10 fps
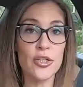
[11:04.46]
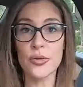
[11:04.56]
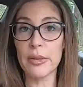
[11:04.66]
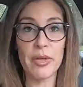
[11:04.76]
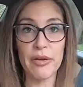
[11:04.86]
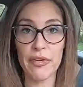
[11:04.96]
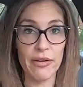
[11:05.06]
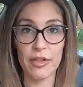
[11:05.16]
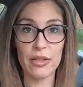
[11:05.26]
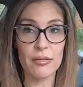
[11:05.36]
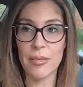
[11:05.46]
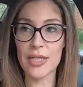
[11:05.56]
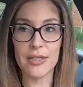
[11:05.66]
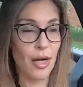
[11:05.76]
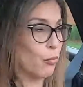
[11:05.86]
doing me a favor by
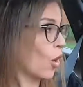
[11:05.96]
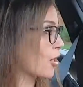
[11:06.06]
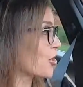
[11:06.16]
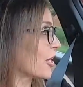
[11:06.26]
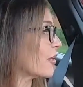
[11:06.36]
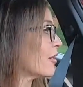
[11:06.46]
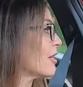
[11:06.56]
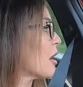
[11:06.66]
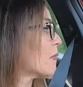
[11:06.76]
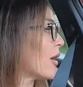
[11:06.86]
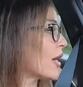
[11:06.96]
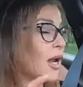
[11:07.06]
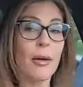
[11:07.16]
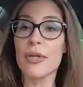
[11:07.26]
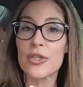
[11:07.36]
stop watching, but
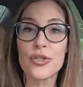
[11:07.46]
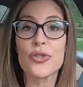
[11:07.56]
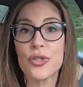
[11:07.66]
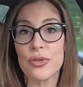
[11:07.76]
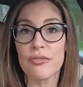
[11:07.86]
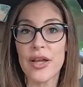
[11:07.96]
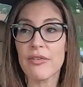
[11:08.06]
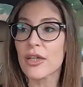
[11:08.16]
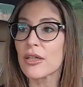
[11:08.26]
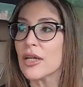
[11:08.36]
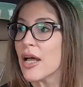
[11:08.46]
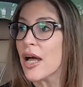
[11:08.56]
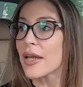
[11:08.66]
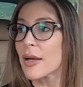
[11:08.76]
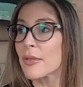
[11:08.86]
I'm going to do you a favor.
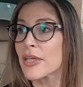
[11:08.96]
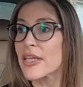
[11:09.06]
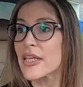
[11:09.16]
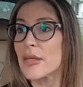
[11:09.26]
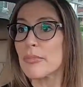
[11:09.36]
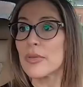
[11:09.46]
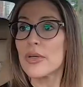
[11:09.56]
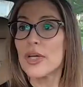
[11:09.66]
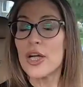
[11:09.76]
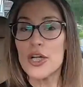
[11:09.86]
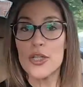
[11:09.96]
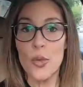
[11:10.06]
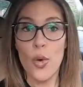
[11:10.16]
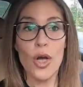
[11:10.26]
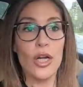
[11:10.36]
And I'm going to keep
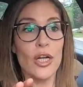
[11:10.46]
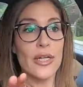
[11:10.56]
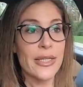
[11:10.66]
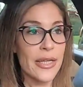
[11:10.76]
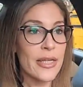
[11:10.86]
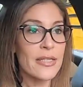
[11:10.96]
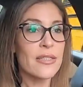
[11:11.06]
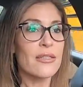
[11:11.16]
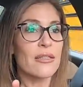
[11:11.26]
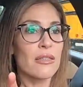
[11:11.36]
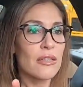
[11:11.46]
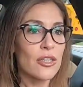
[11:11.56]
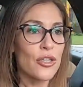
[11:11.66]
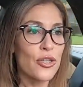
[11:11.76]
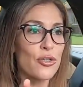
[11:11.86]
your kids,
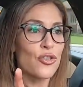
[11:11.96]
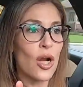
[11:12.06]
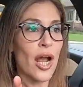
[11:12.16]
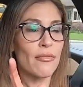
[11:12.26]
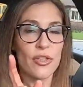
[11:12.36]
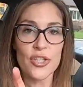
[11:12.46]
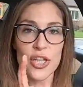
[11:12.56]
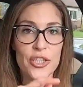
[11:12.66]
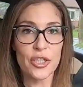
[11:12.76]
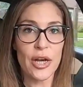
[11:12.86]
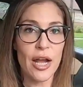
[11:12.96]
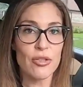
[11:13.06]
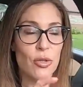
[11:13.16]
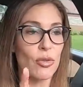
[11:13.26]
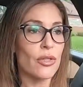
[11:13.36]
new drivers in your
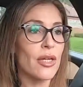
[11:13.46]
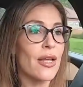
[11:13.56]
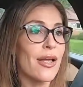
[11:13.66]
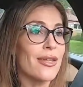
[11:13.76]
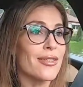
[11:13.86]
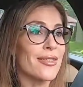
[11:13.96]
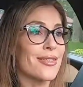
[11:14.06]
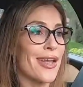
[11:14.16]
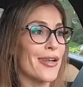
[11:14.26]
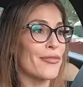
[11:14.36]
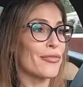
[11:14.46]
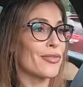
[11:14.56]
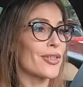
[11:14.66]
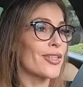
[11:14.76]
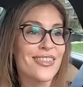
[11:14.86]
household safe.
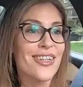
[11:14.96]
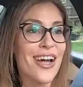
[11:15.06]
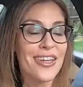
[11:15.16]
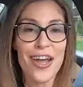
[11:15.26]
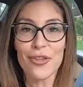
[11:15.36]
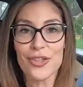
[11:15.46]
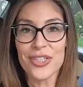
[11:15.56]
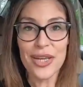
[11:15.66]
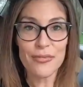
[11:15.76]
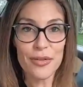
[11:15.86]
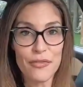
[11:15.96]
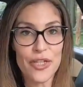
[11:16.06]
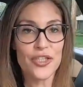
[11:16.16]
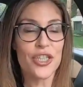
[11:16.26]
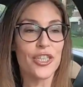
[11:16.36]
Another safety
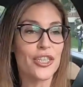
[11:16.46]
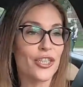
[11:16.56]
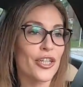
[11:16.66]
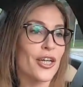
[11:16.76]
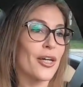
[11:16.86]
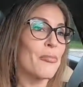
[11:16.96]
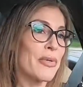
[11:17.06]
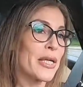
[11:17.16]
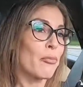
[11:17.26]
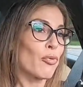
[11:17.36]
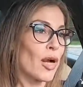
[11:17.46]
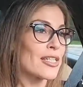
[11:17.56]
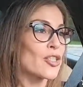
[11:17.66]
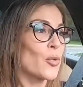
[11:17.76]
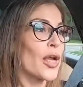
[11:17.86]
feature you're going to be
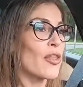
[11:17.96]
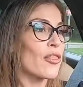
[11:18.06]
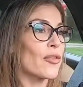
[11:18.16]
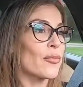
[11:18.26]
impressed with.